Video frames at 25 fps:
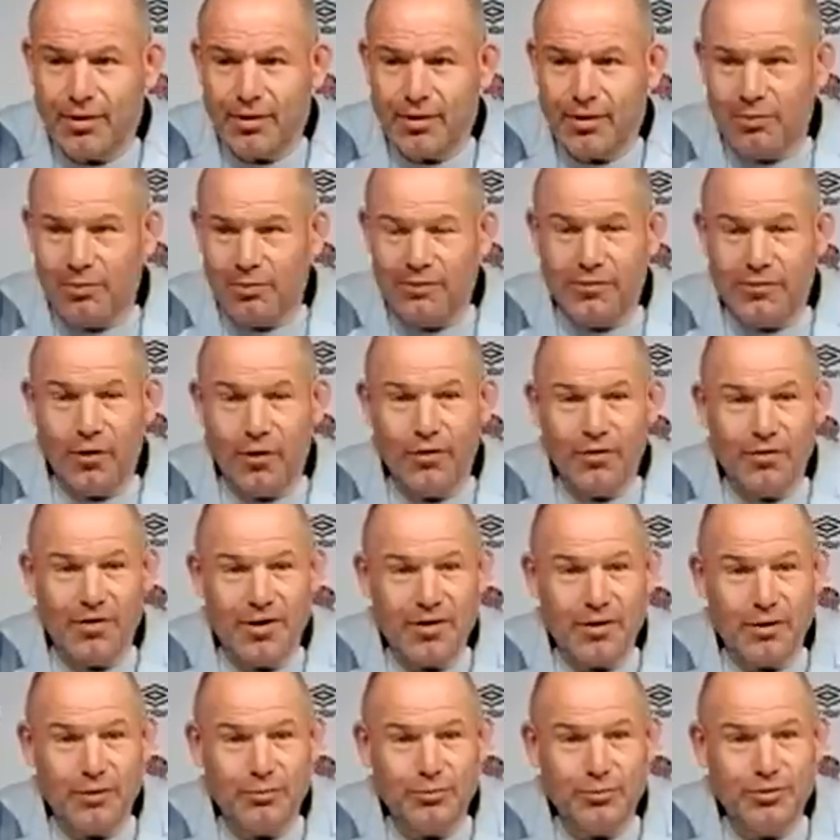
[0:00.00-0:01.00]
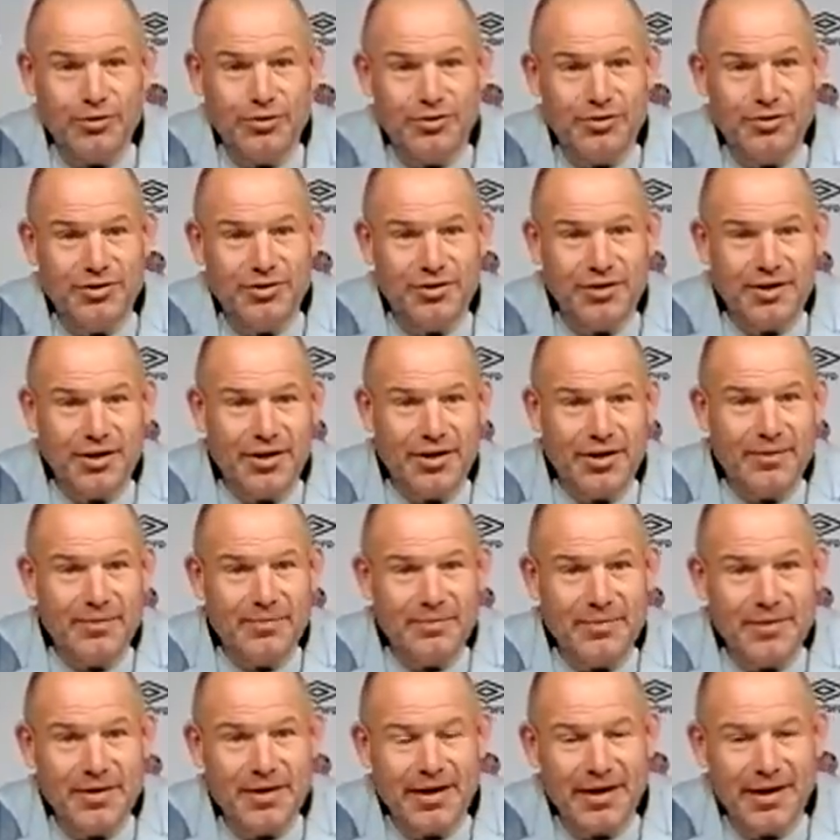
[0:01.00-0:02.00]
Well, we've got great options
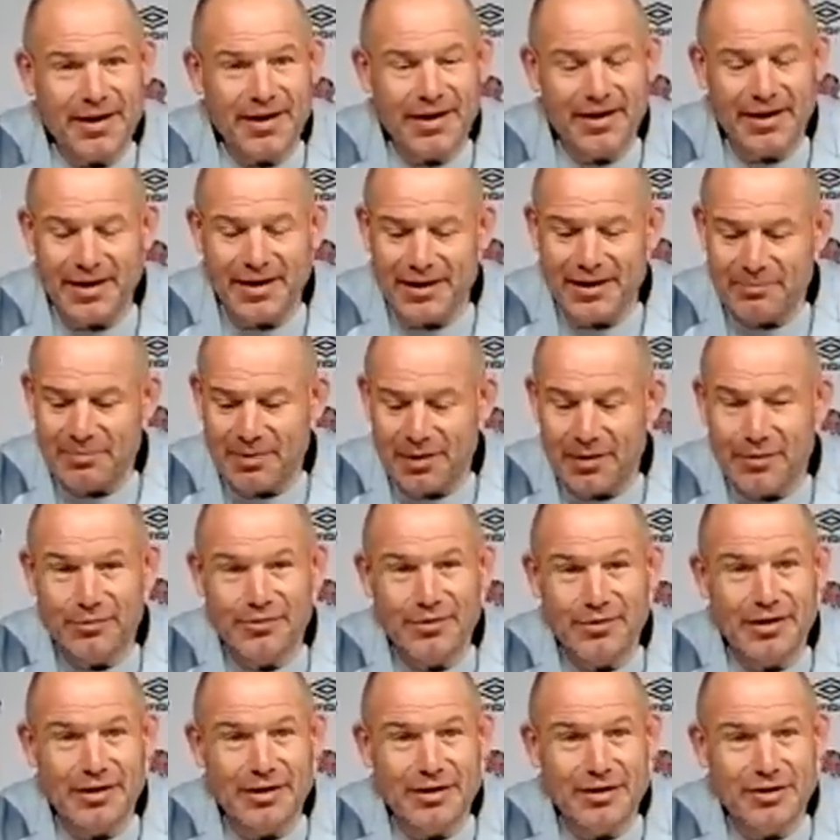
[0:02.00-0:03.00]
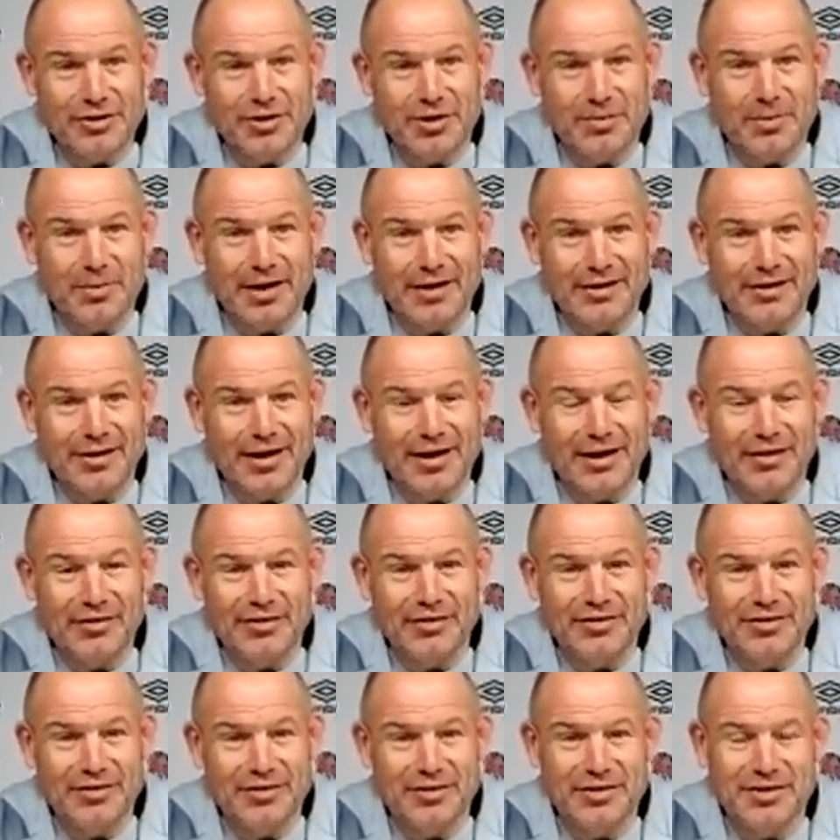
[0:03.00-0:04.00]
in both the leadership
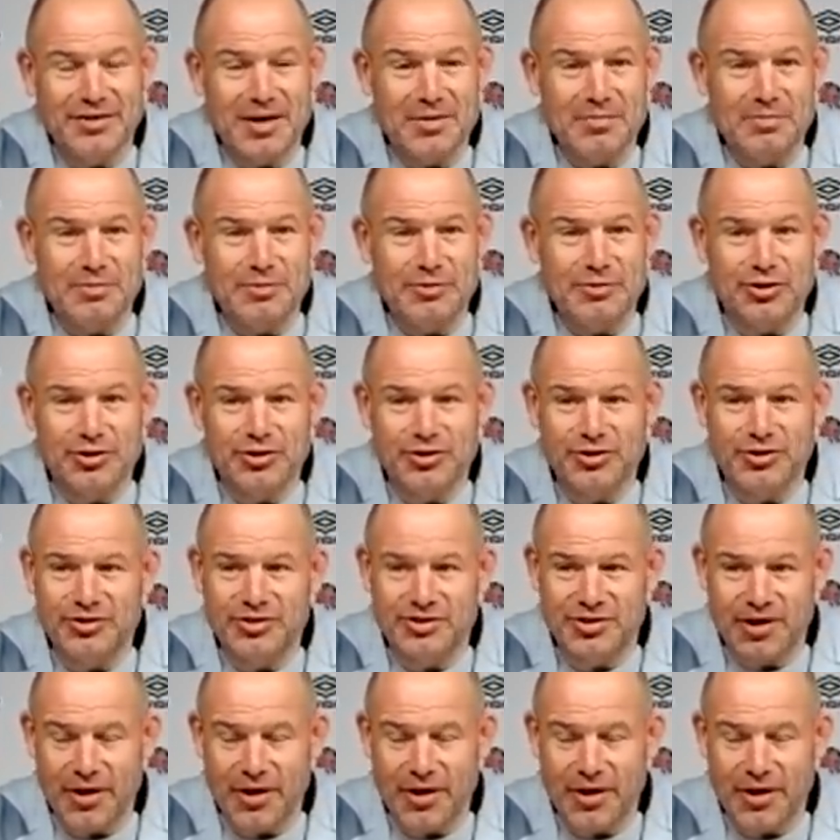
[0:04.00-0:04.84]
and the 10 position.